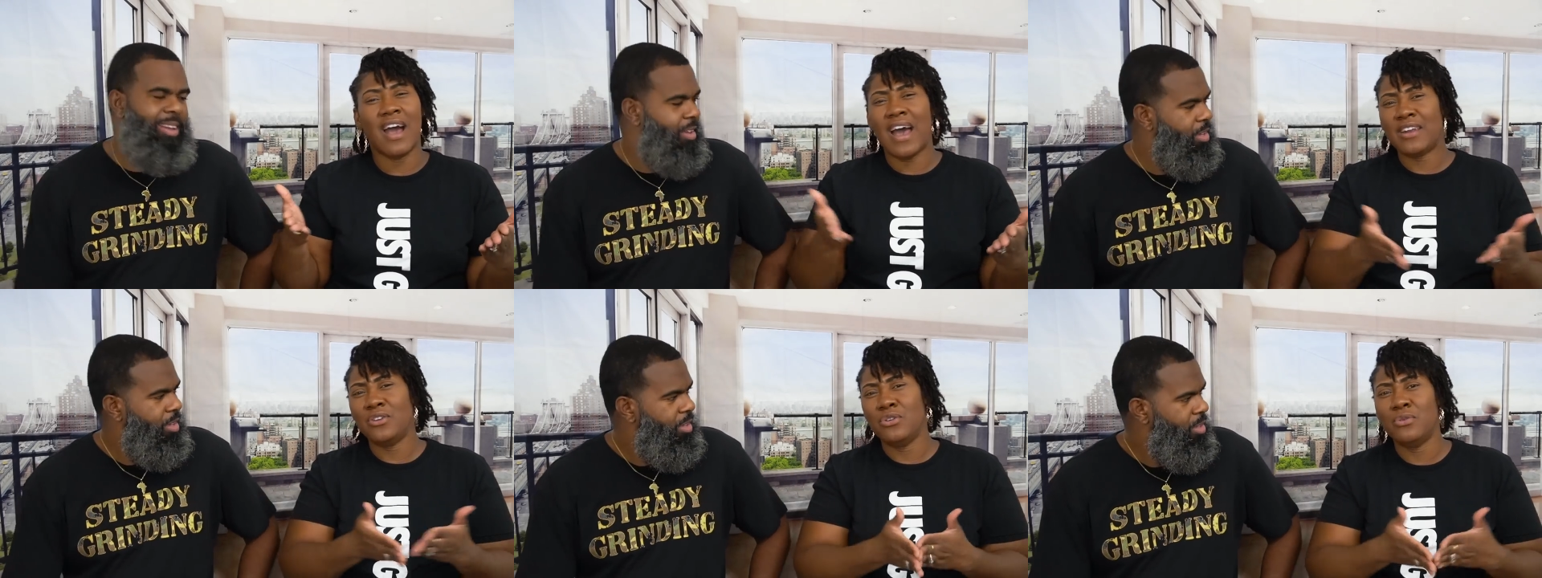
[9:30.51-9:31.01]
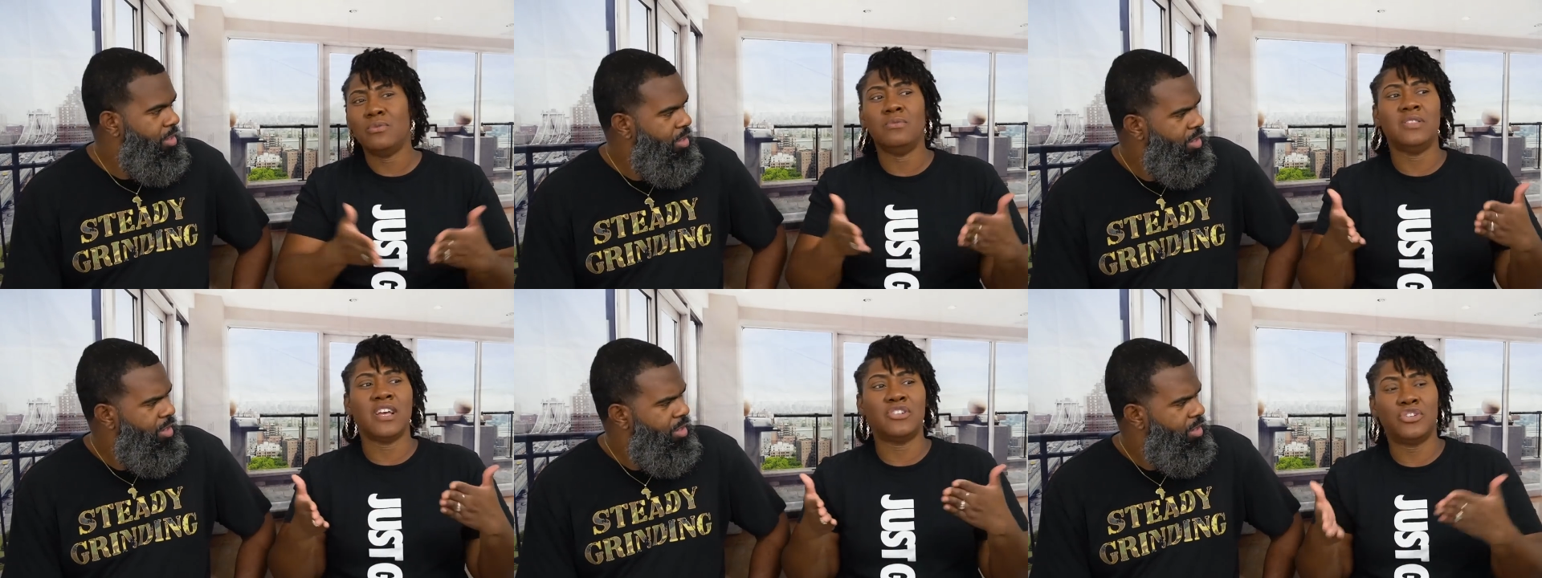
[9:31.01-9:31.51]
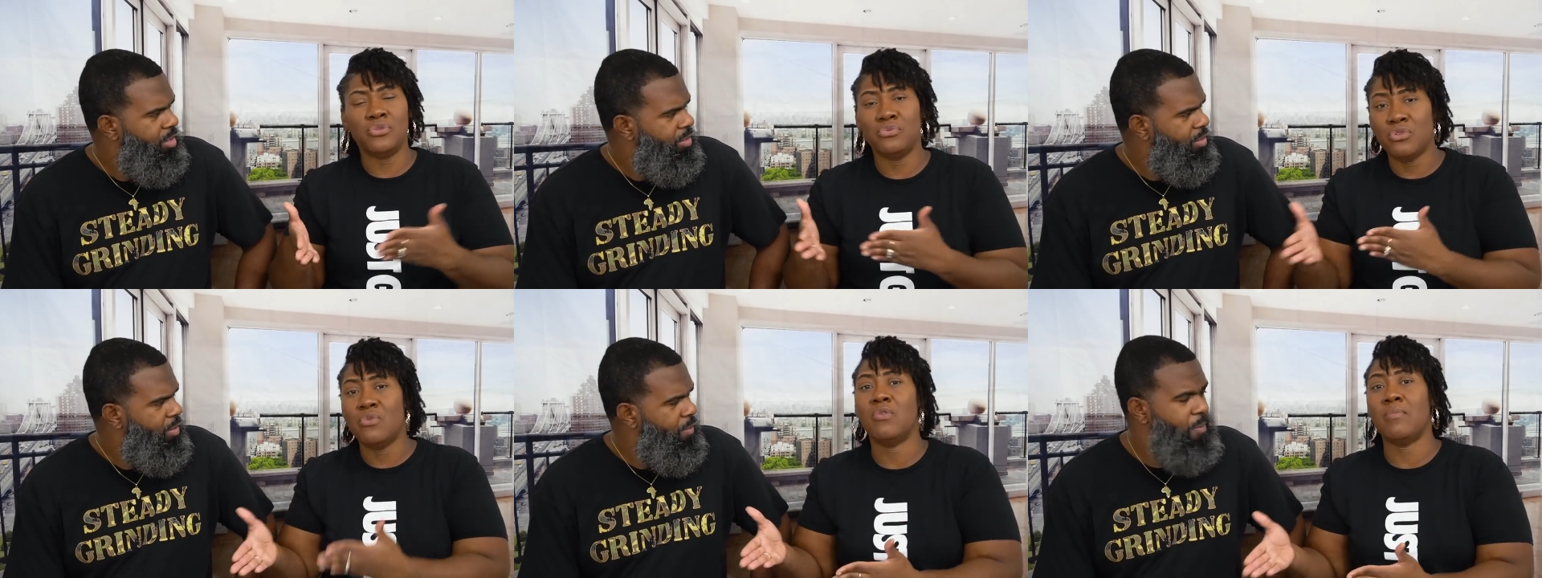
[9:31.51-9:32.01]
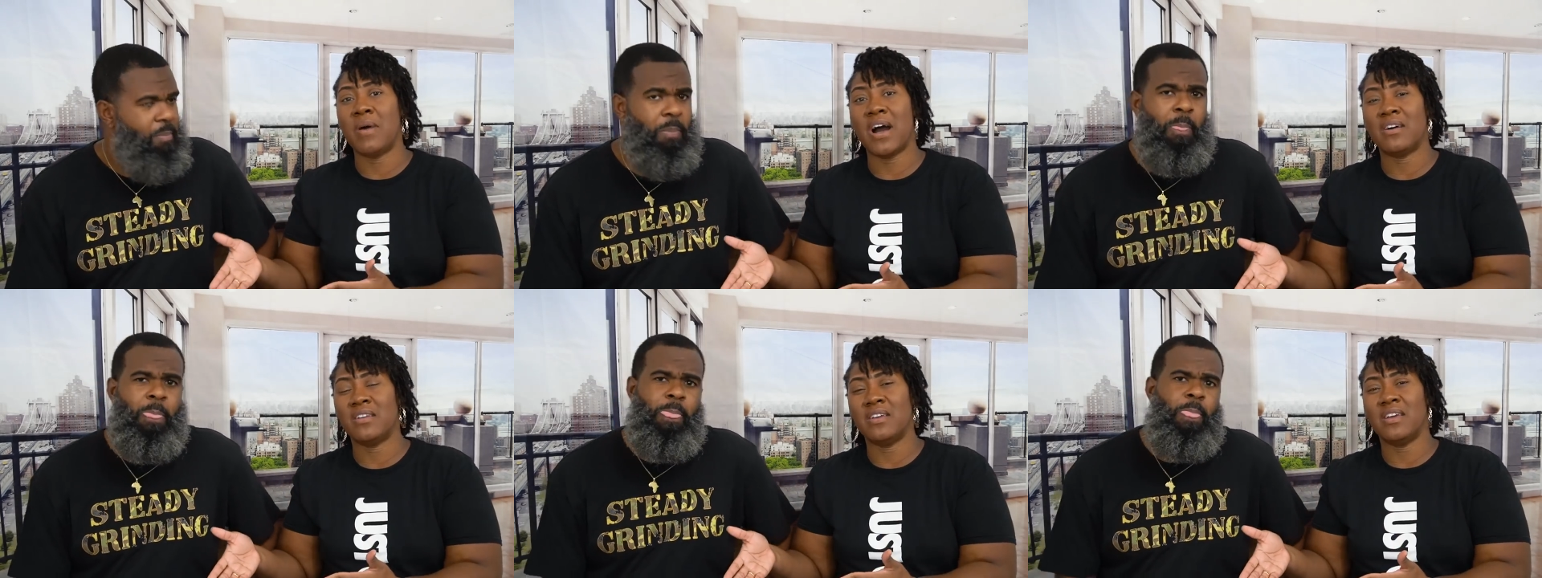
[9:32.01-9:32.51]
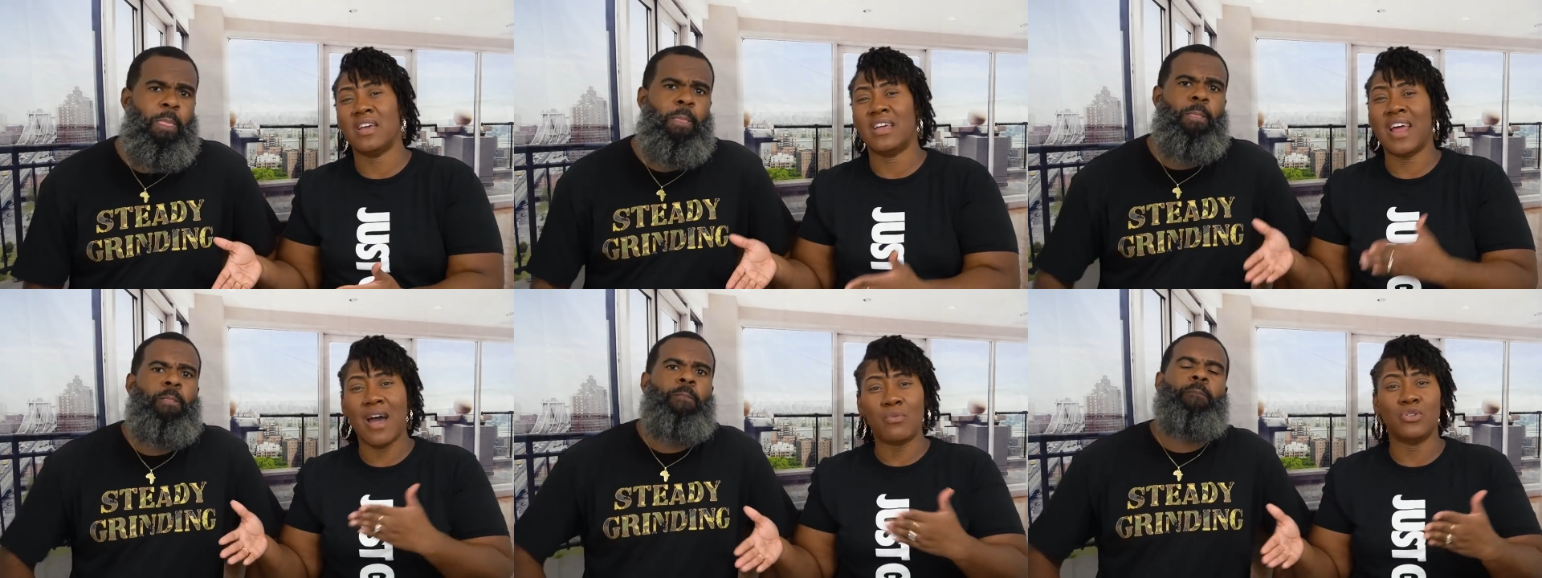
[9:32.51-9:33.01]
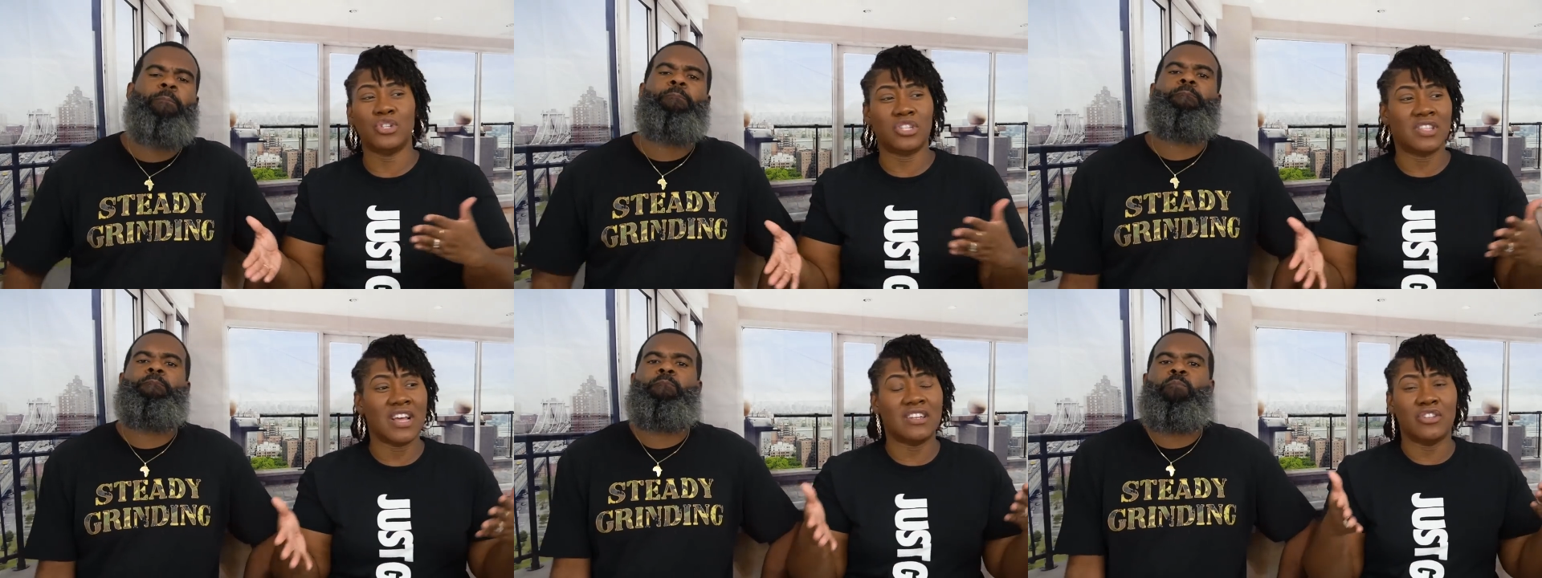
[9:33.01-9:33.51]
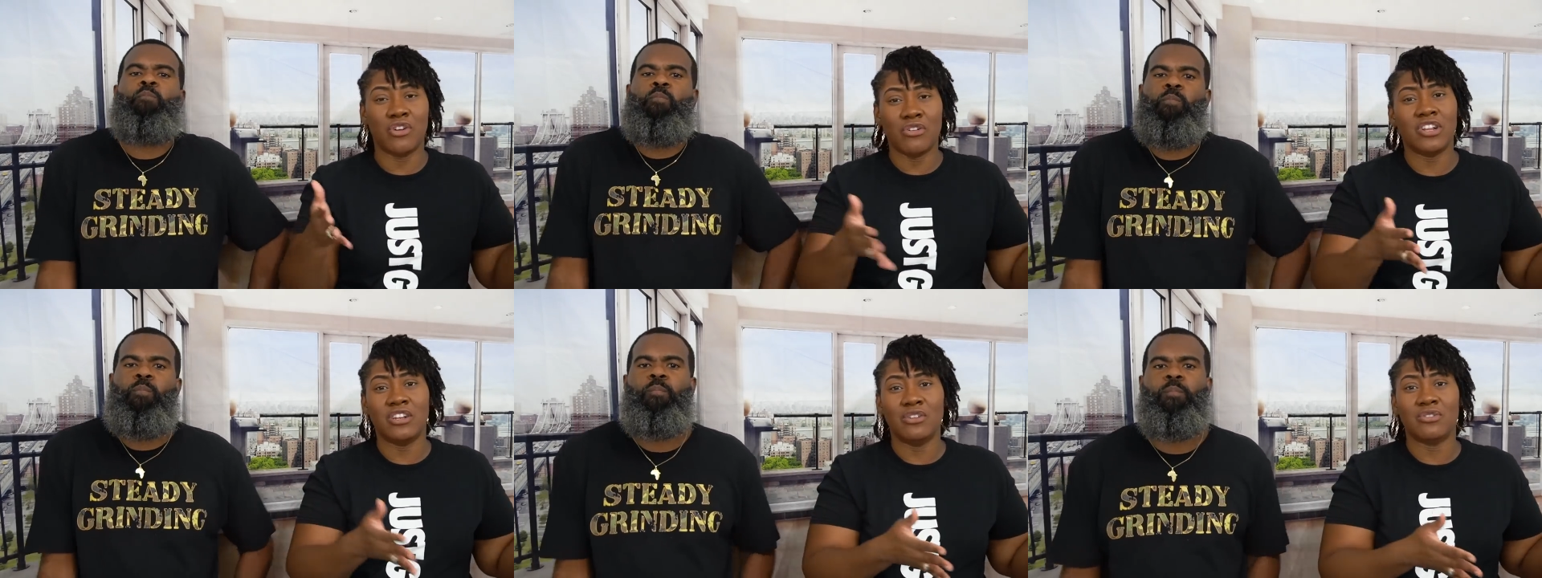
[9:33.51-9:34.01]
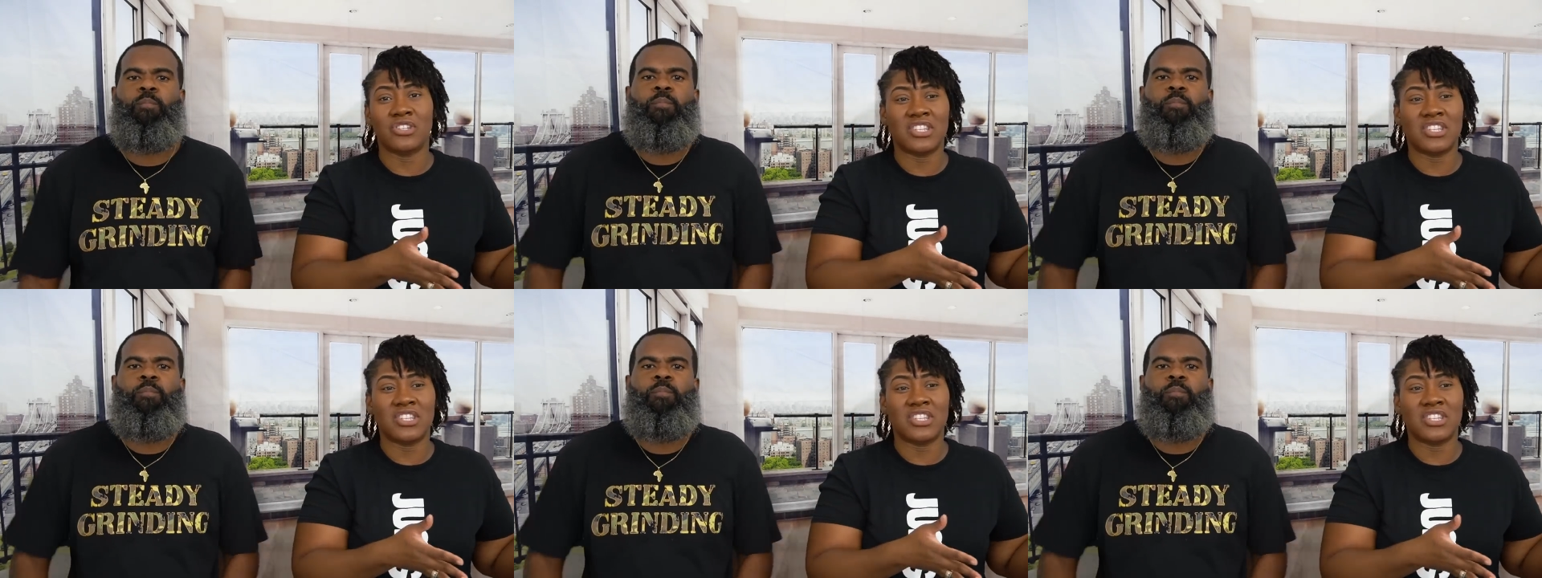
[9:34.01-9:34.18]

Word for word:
Speaker 1: i knew that you knew about it and i was that dirty little